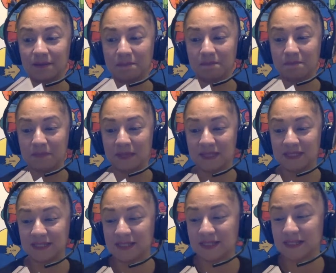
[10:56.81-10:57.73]

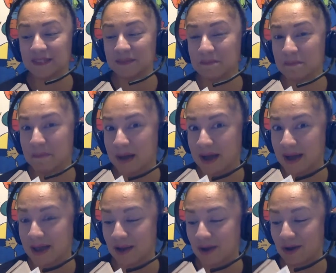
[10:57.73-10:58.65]
Mrs.
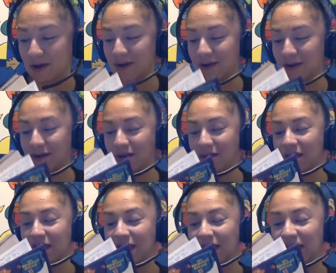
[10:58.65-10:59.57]
Meyer.
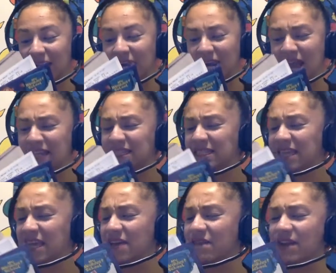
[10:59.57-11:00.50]
Let's
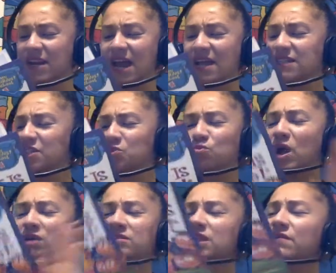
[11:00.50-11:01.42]
give a nice
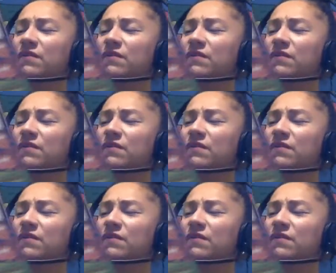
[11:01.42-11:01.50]
round of